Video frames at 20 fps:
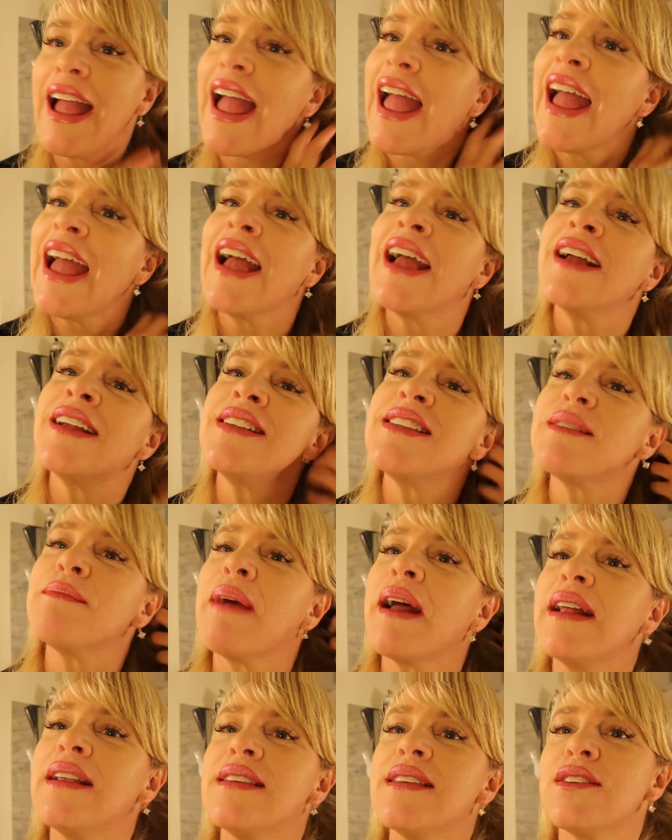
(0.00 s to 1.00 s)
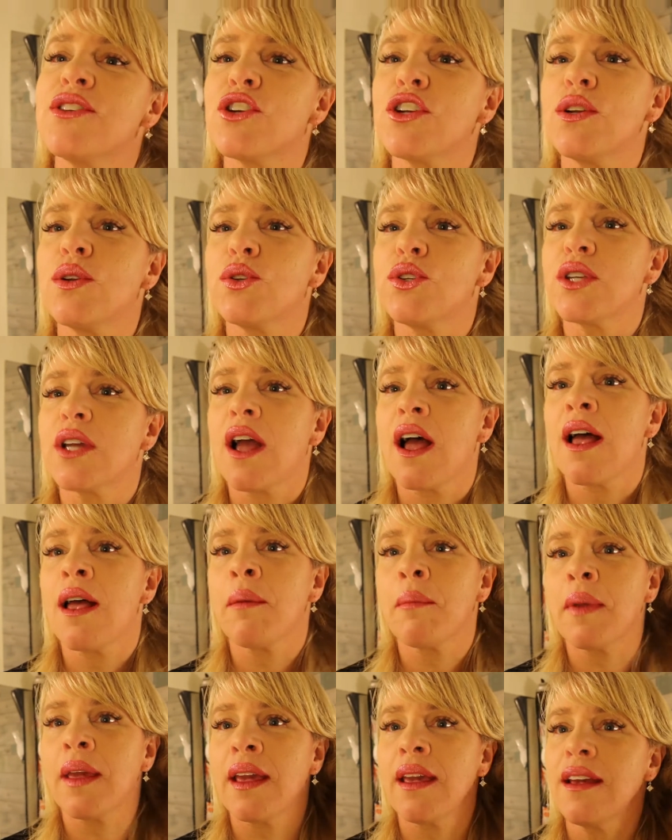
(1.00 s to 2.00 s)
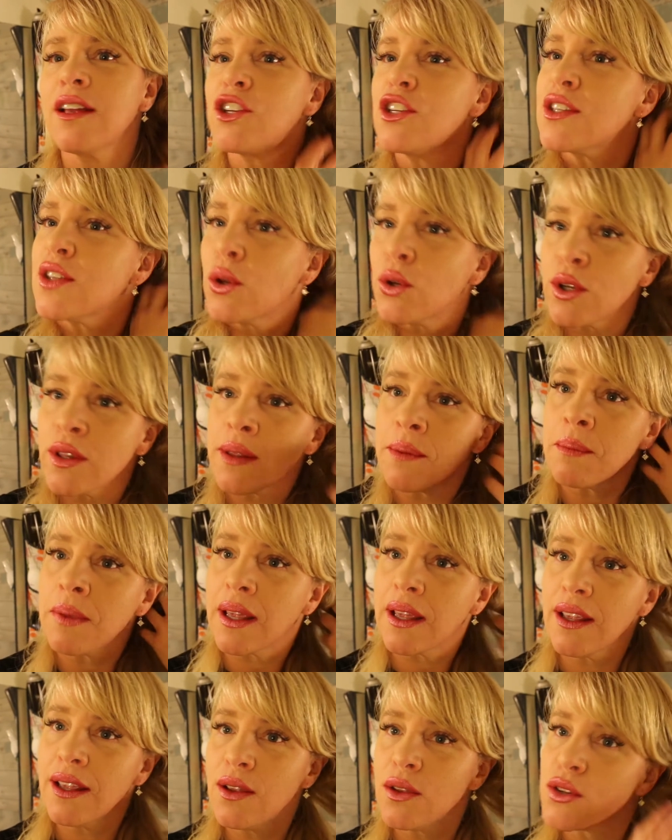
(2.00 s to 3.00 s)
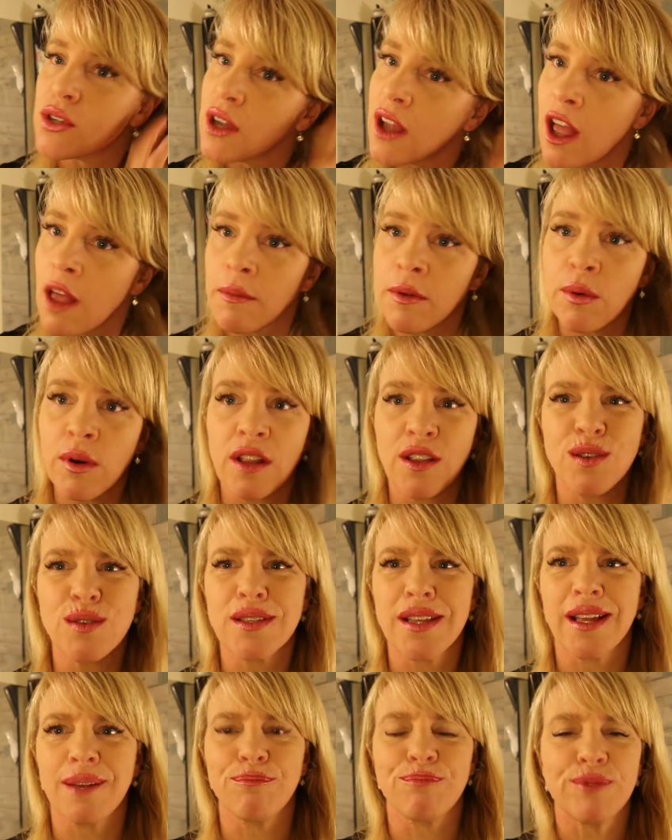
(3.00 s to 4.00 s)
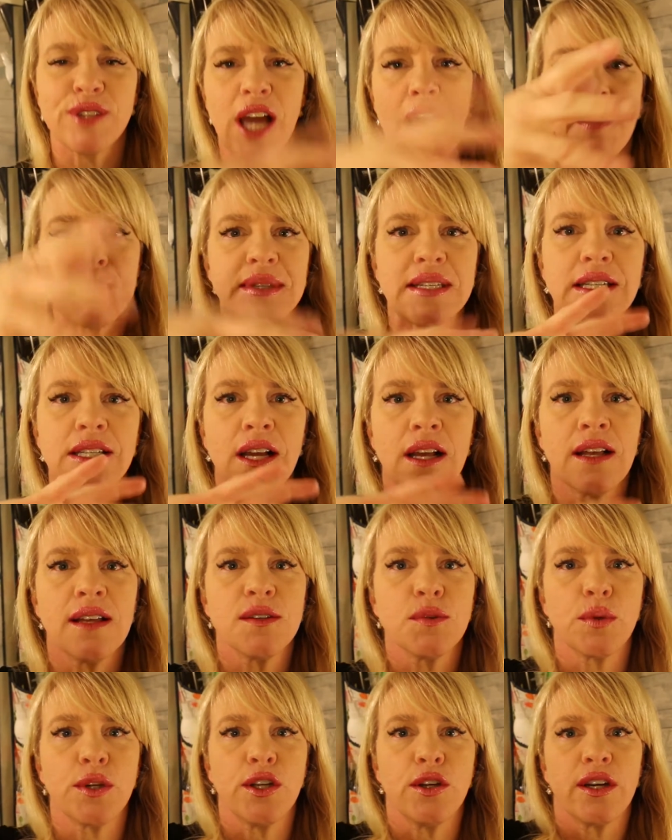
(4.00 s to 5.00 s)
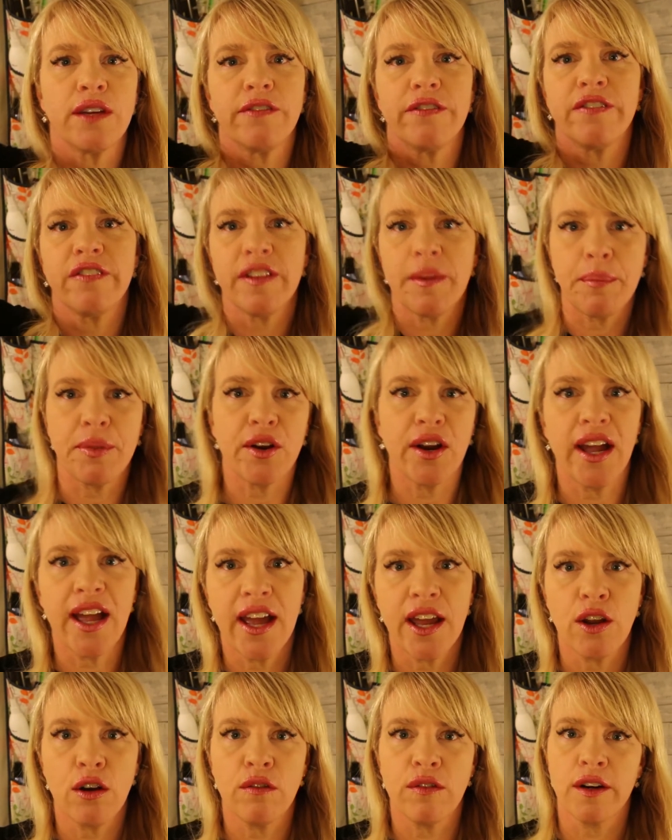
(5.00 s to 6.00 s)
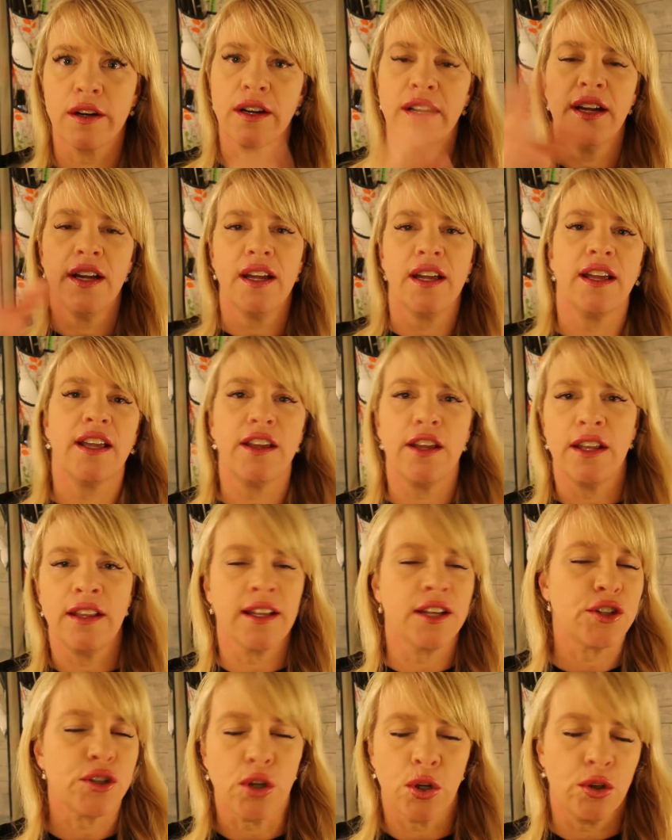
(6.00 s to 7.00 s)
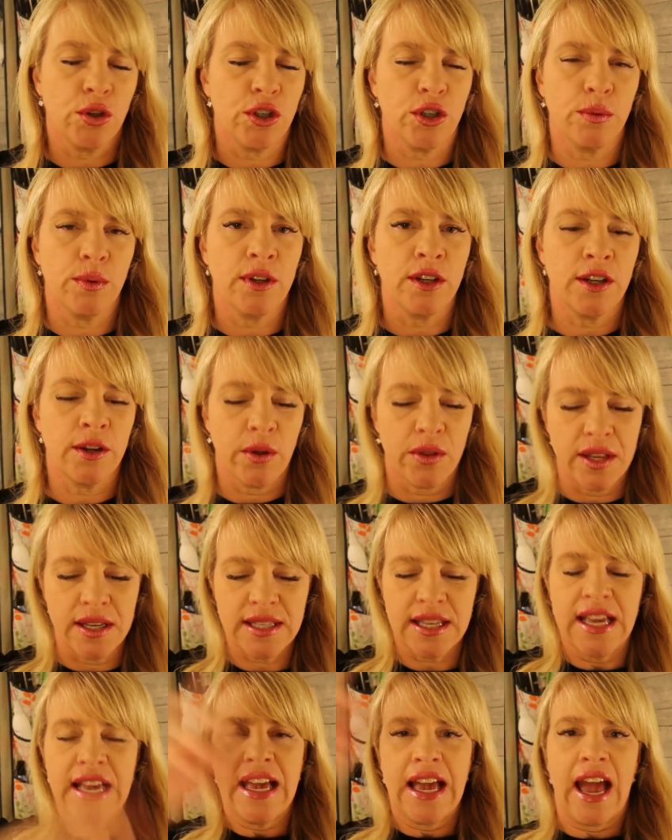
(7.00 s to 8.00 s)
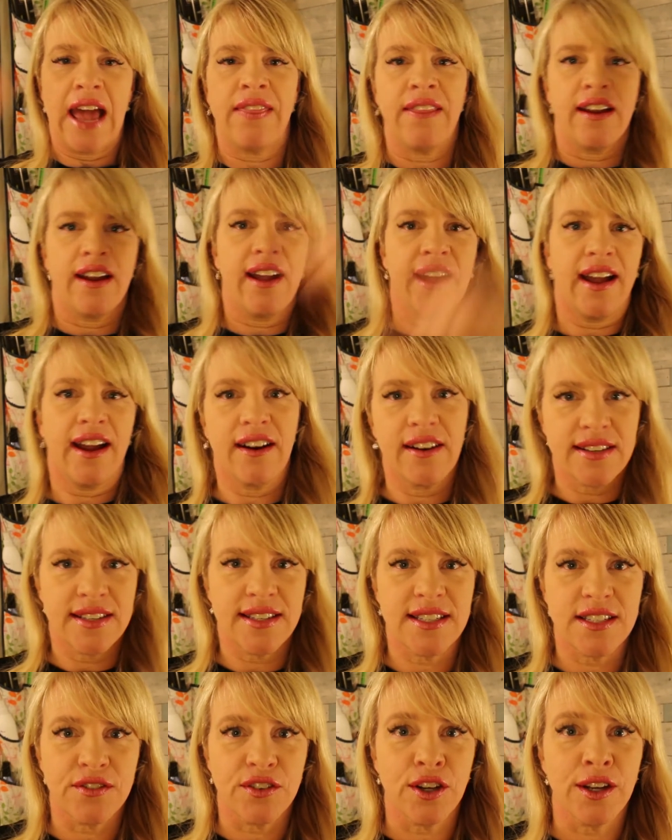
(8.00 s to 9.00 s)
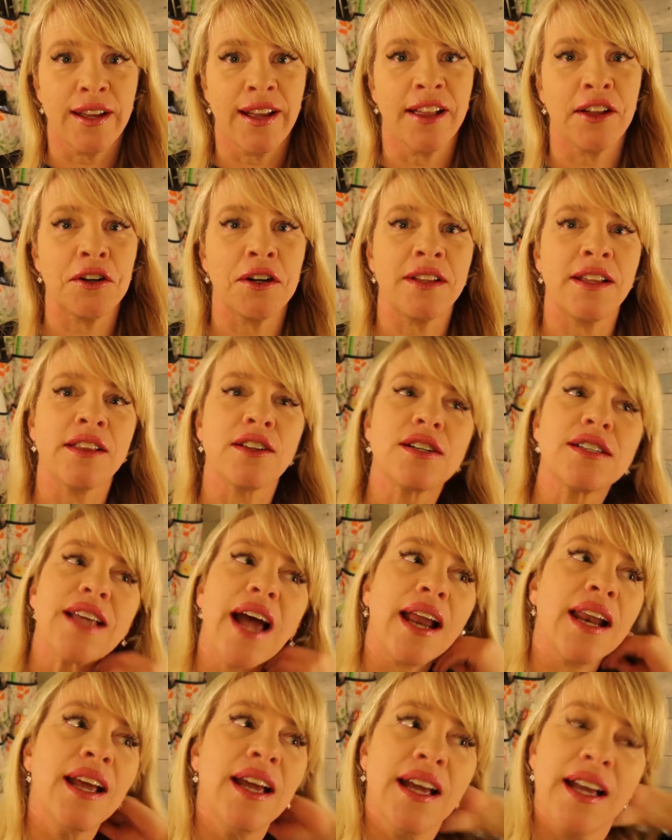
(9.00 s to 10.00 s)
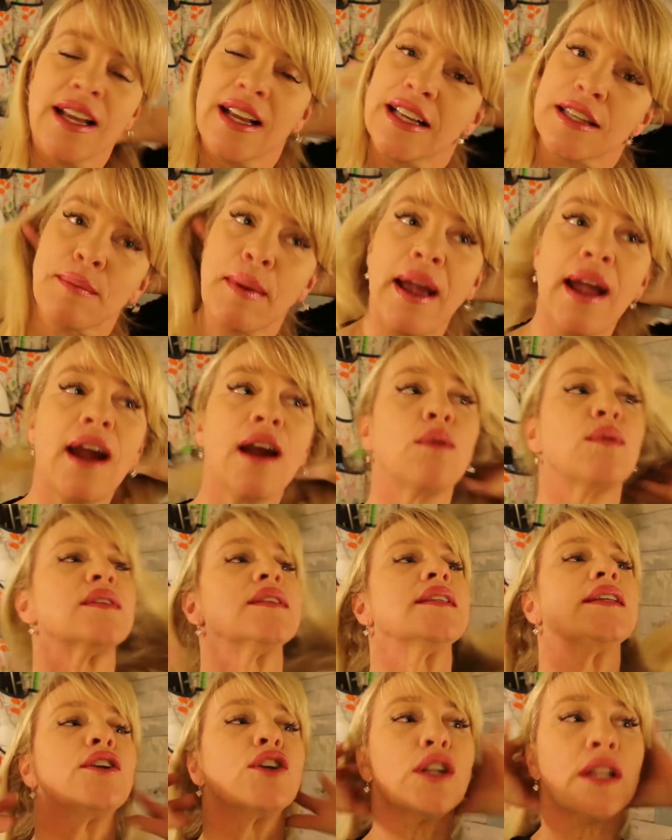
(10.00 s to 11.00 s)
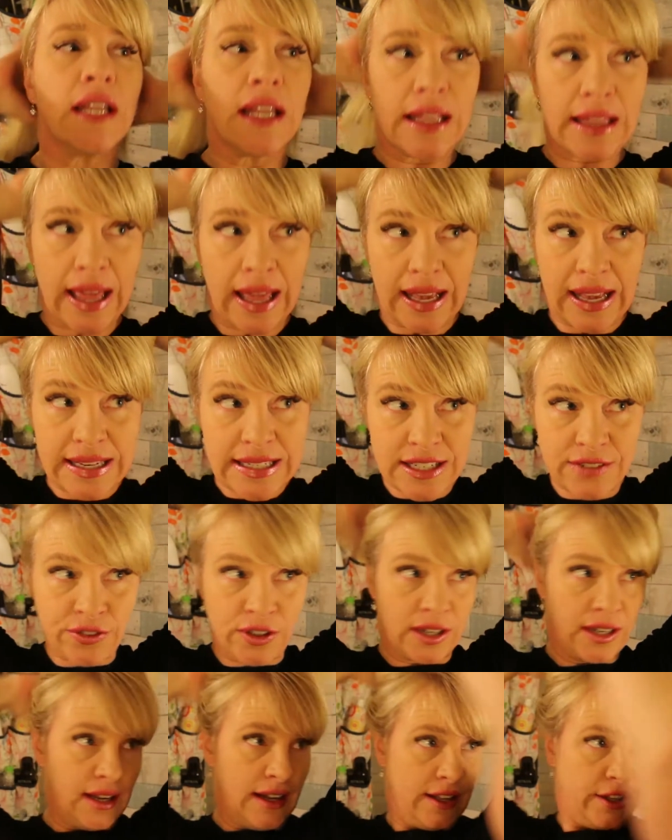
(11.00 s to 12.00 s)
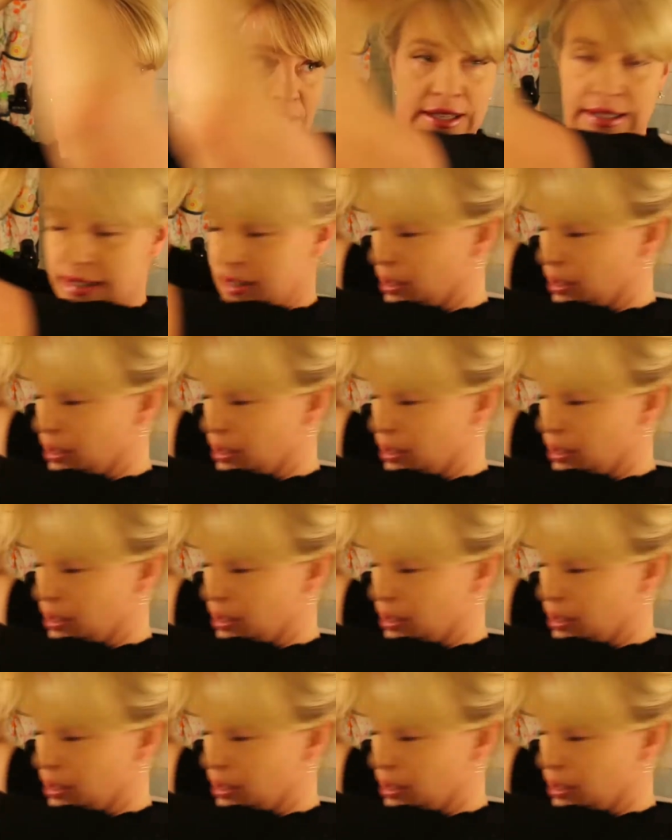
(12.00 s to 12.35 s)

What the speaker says: And my sister used to call me, she's older than me, used to call me one of those like Topsy dolls where you could flip their head over. Unless you're older, you wouldn't know this. And their hair is a different color on the other side, because my hair was literally like a different color. And